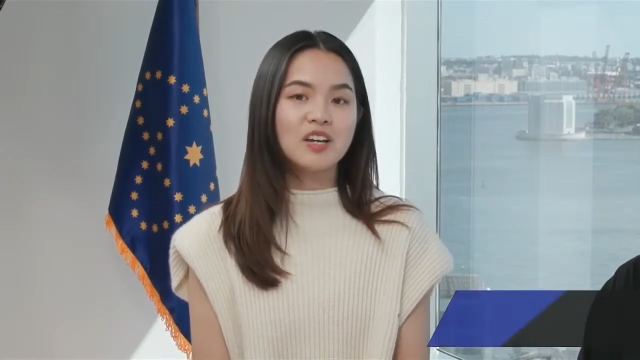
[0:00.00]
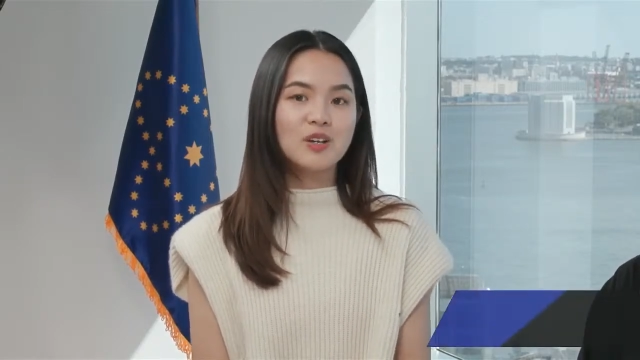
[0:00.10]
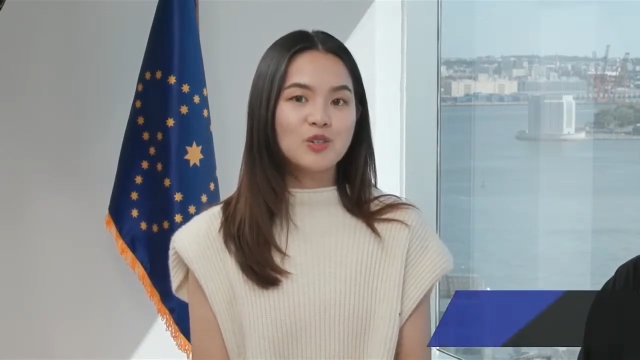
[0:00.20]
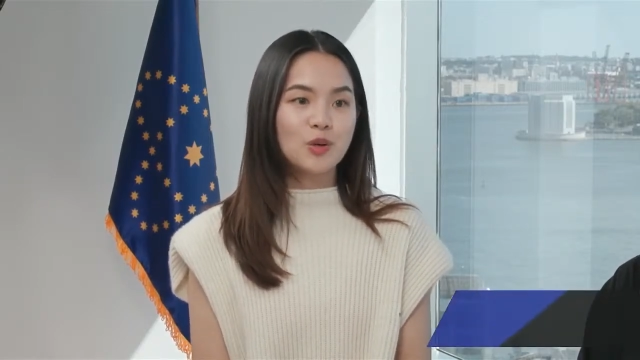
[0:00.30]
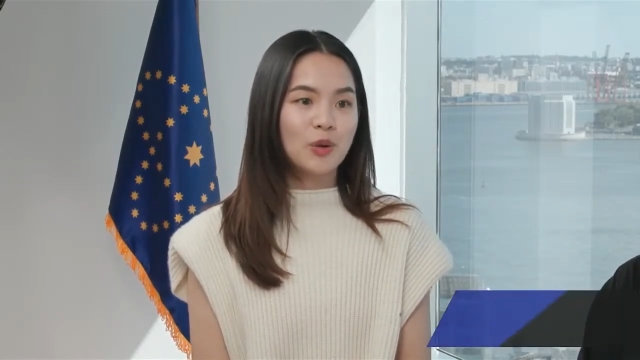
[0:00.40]

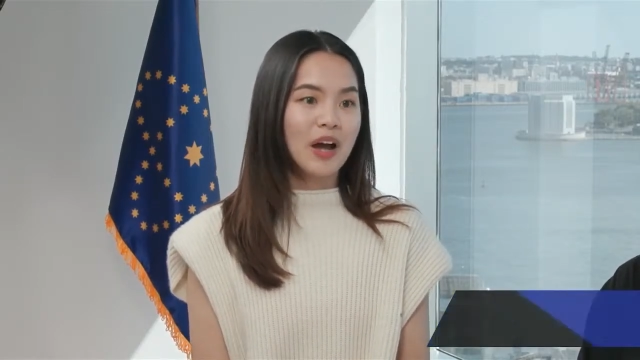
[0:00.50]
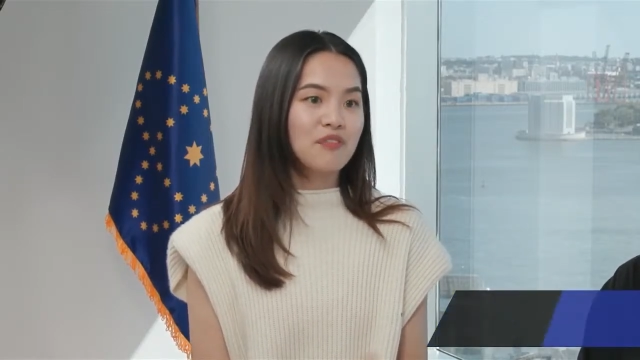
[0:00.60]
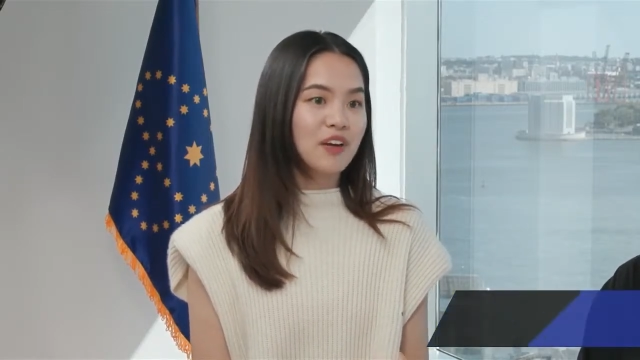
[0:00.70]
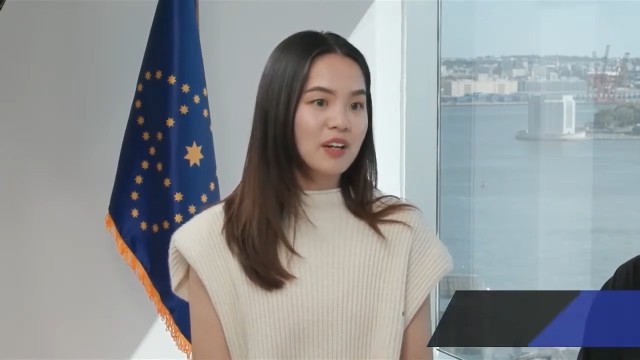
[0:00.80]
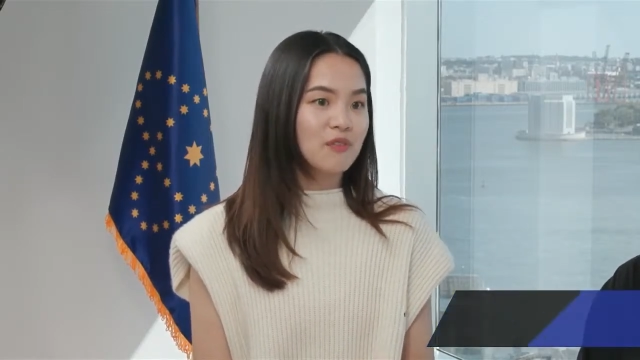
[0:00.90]
So I
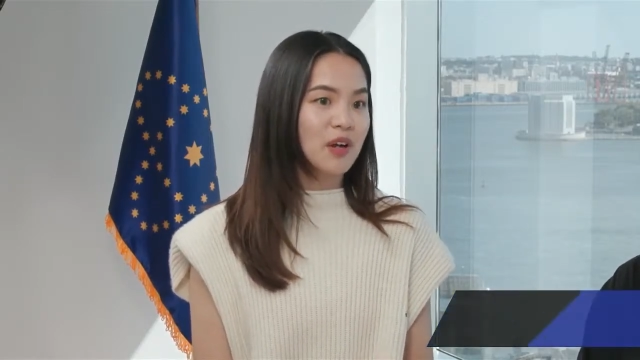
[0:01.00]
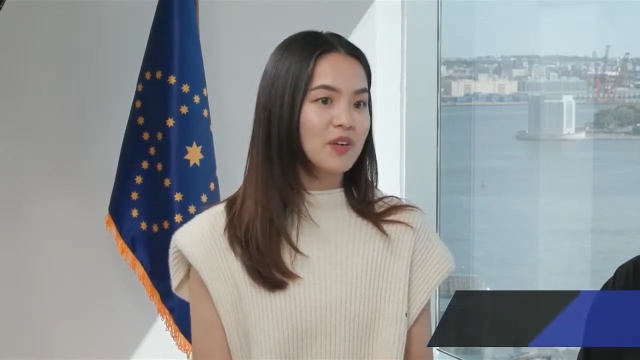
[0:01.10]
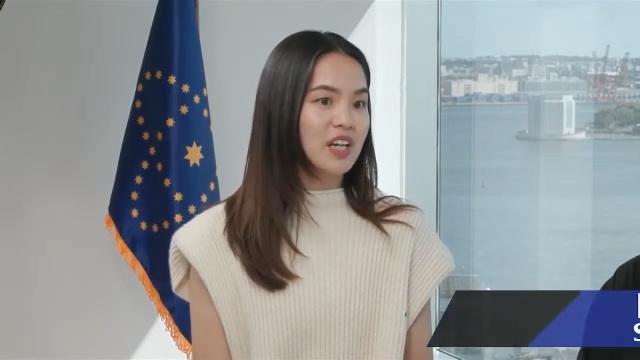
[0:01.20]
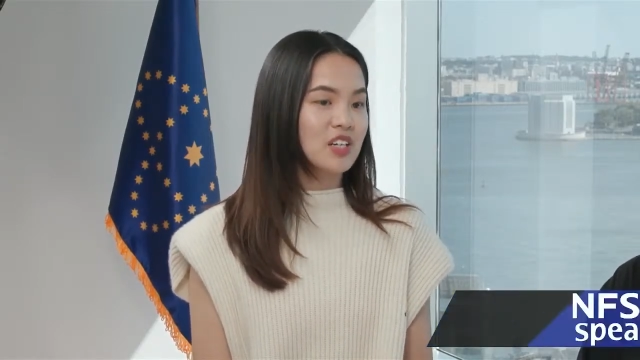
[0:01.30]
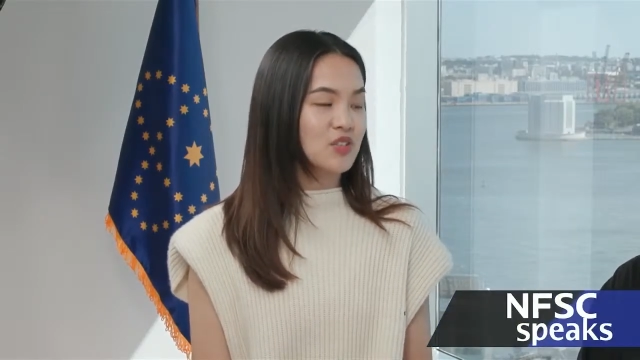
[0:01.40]
found it
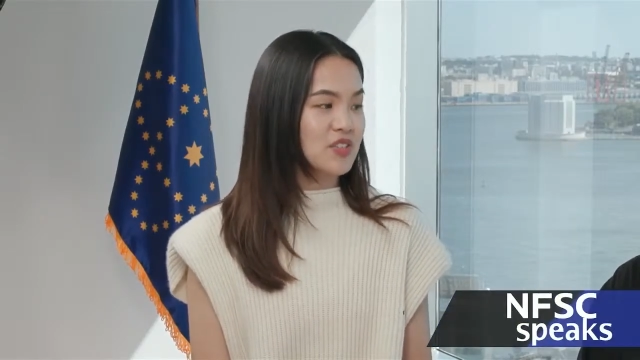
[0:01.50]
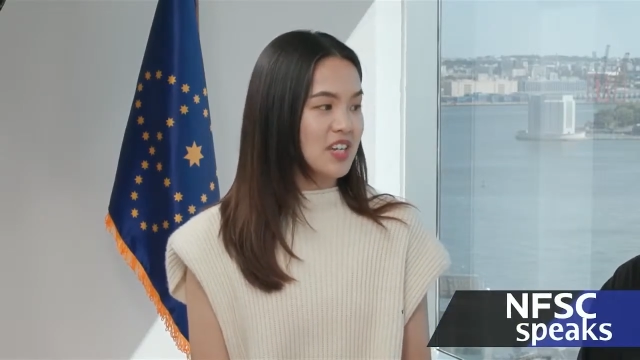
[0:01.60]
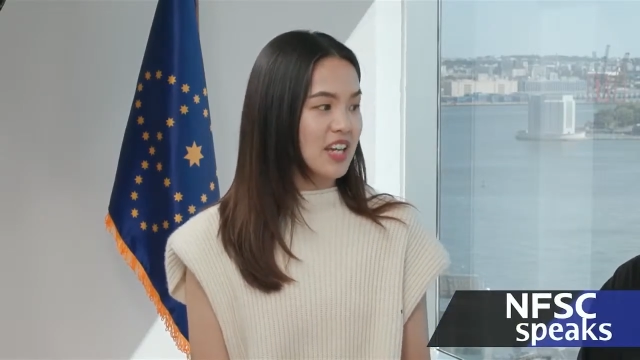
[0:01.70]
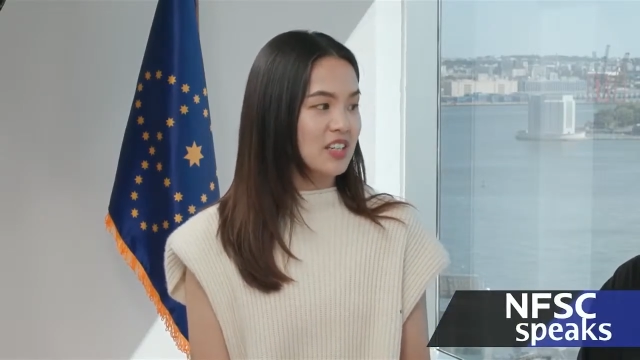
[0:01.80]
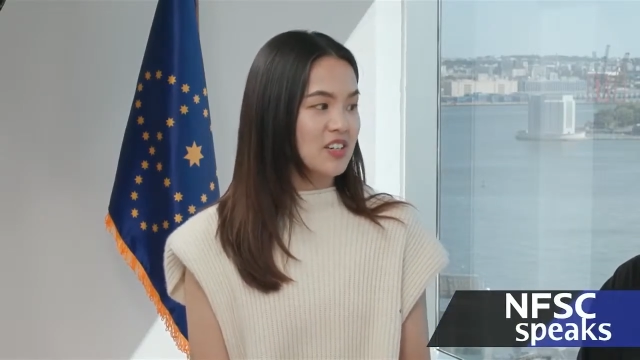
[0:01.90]
very
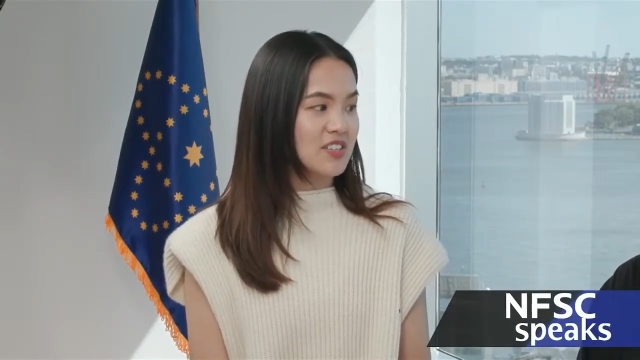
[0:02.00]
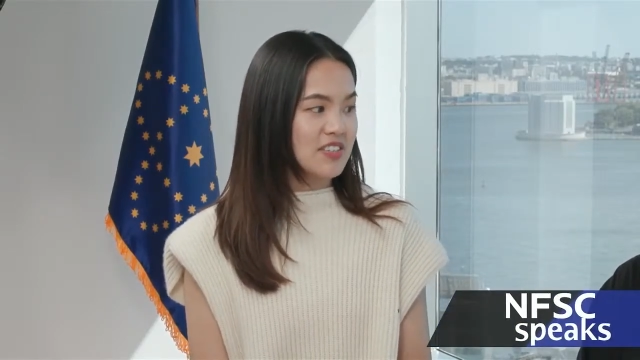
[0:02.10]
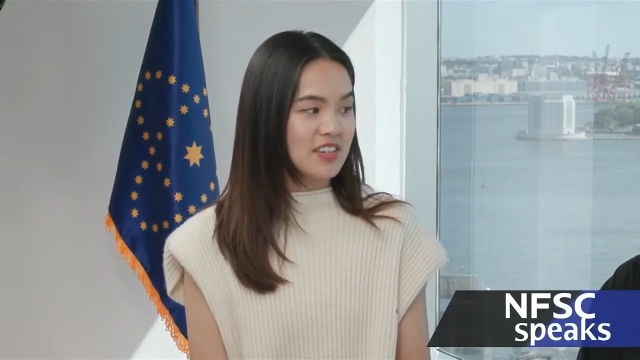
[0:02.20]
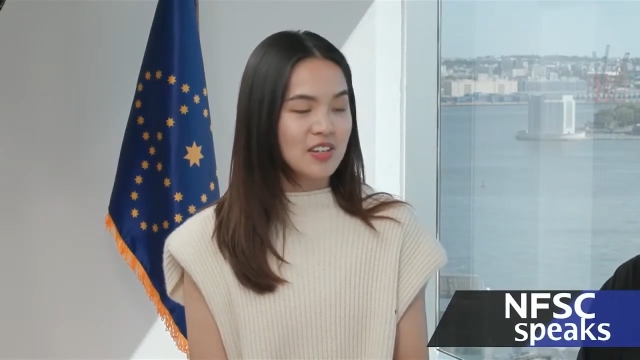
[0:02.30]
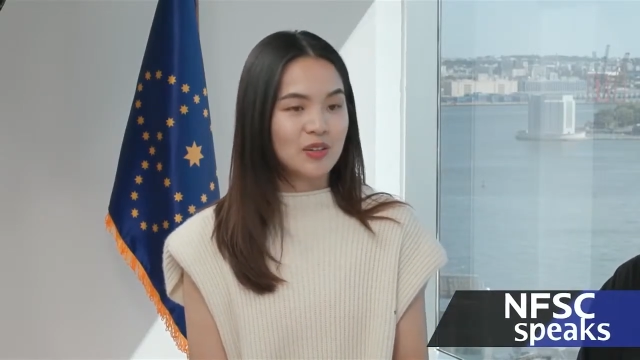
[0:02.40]
interesting to see,